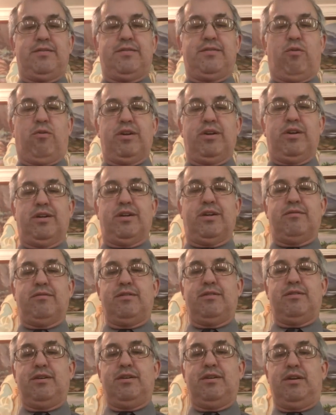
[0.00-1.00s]
for you.
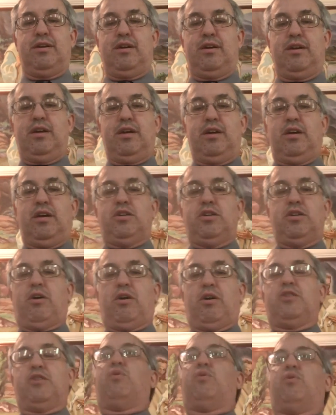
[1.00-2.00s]
So I
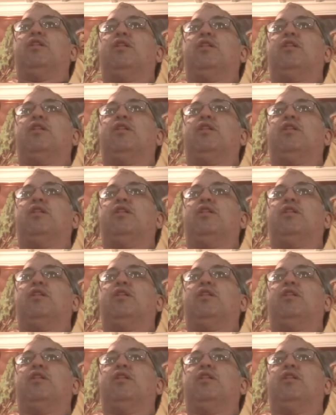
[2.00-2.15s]
just want to